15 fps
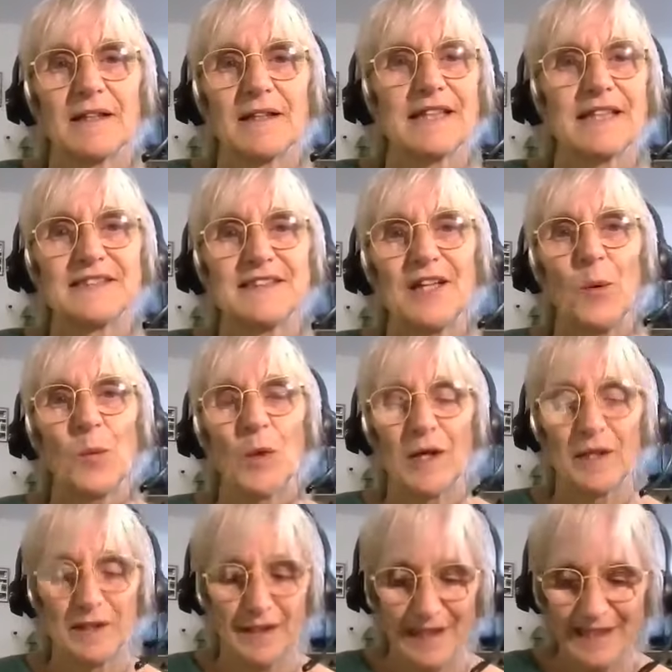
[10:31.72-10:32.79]
There's no
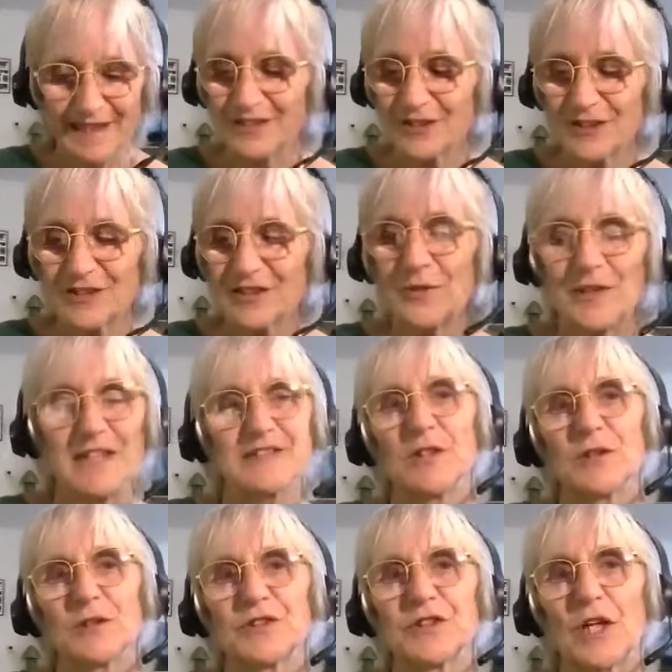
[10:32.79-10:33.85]
one. And so there's
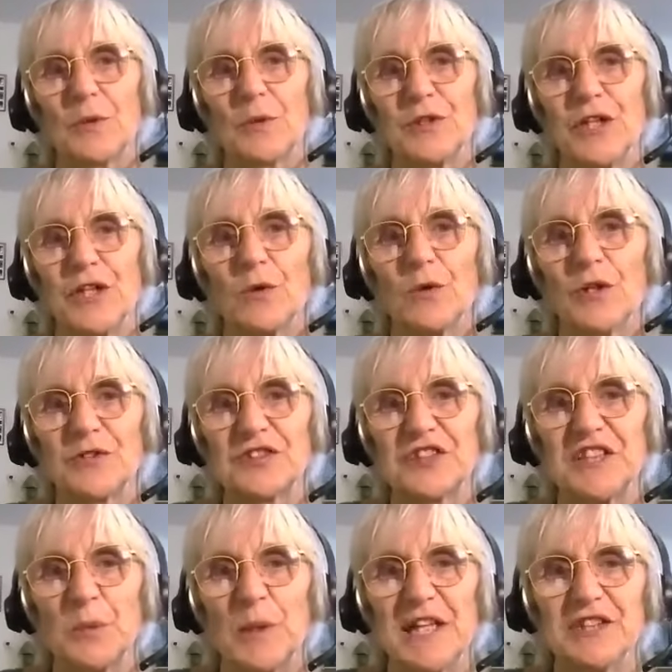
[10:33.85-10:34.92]
also no
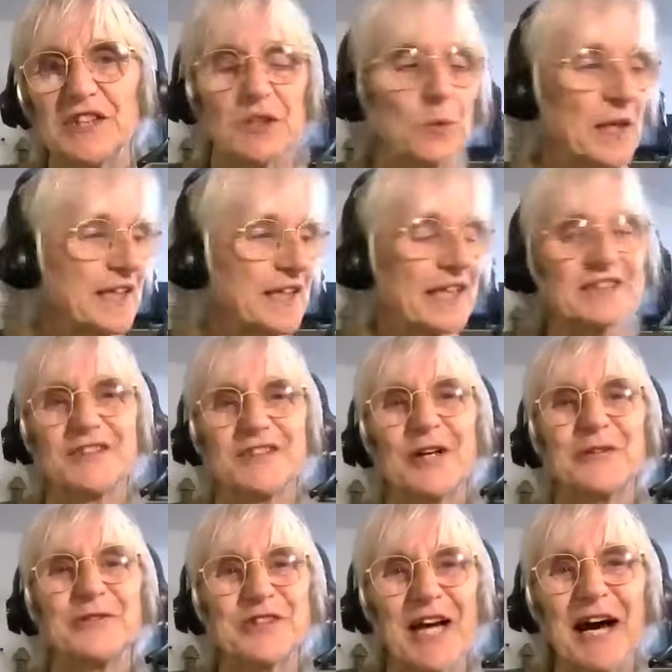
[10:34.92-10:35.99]
continuation. When there's
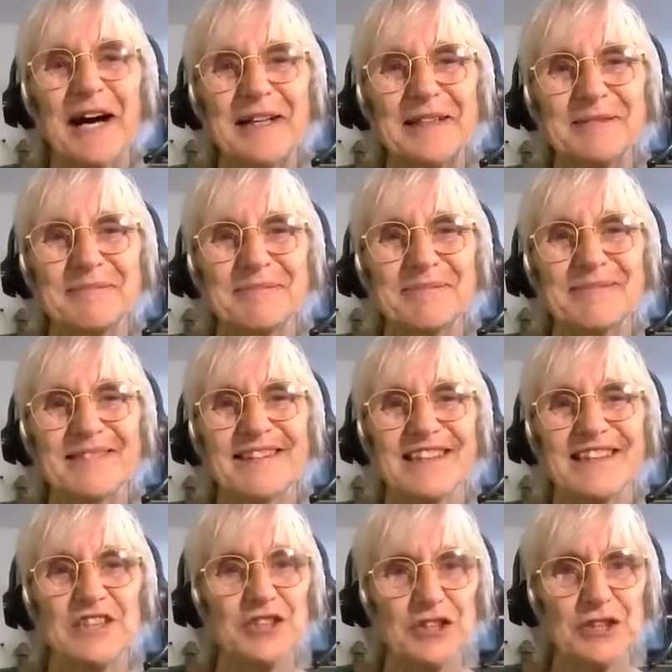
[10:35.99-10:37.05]
no time,
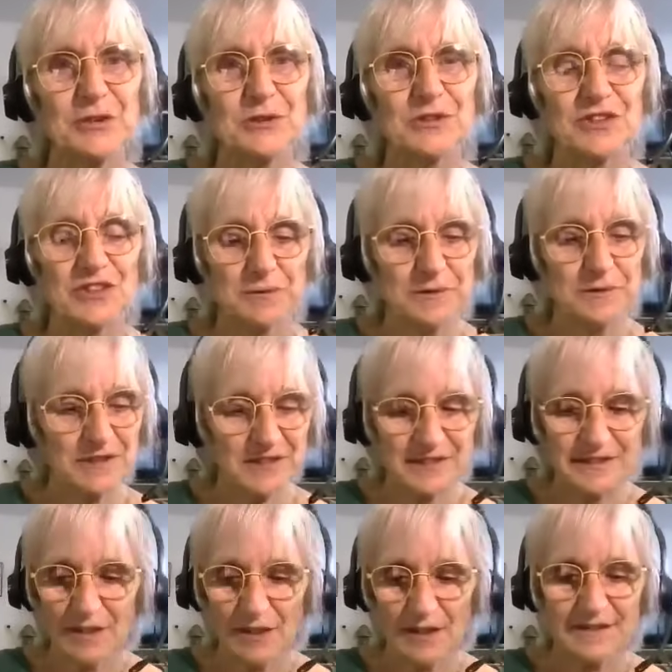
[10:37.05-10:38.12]
it's huge,
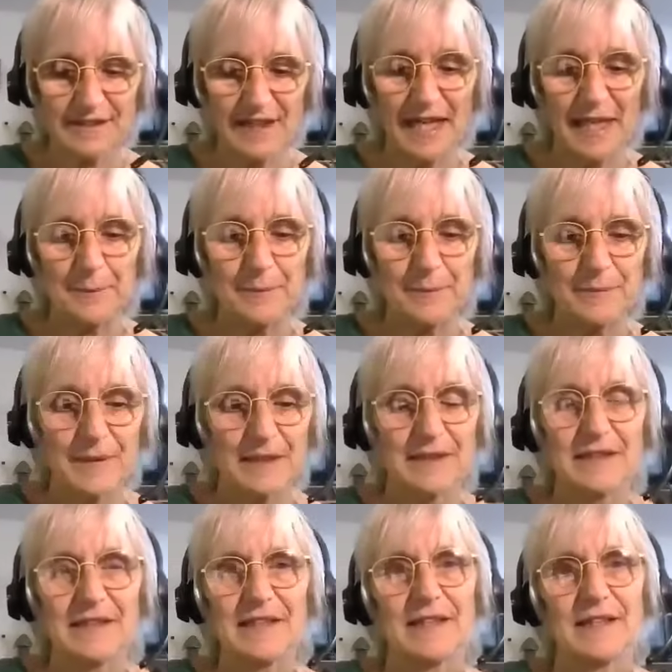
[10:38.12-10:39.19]
because time,
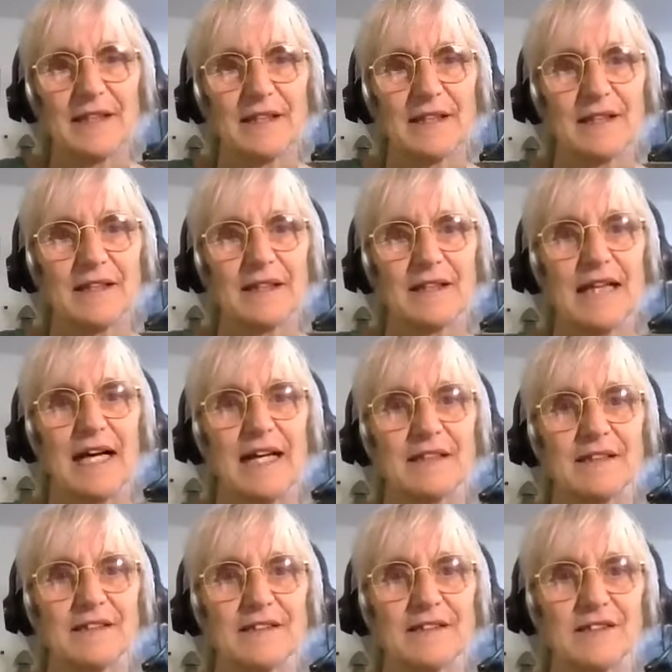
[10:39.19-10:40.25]
that
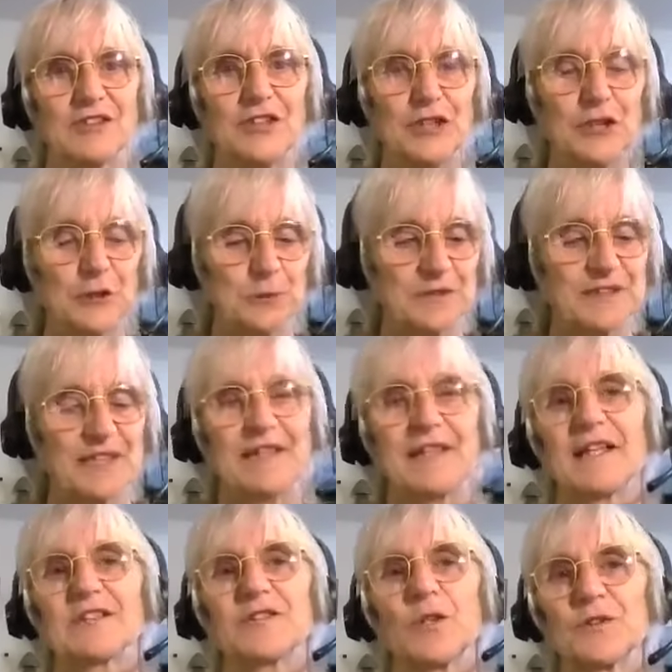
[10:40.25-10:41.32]
assumes that
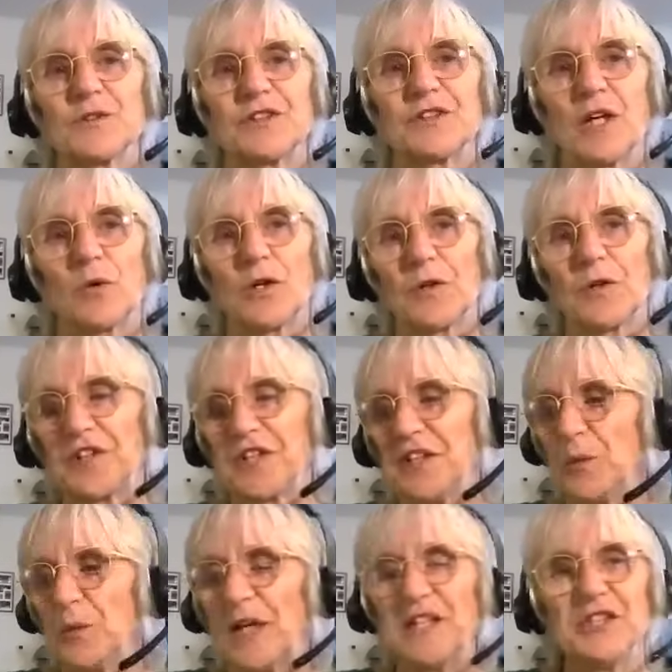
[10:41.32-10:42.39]
there's also
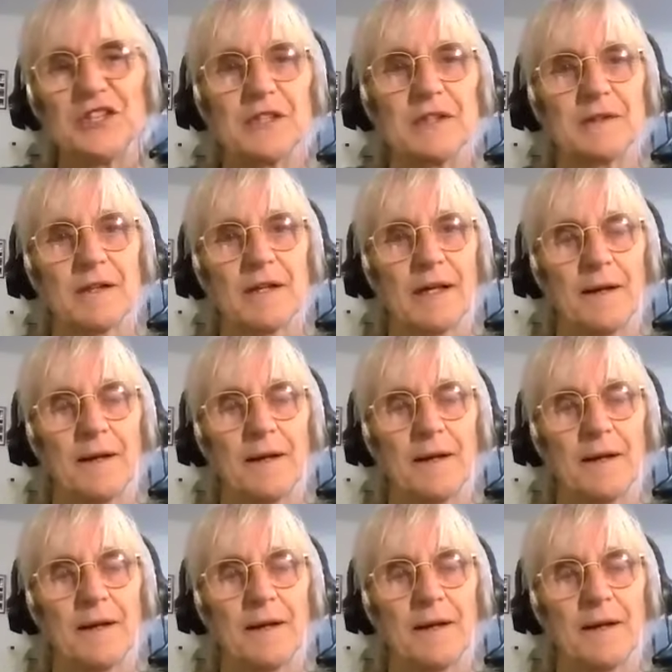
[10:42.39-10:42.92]
continuation.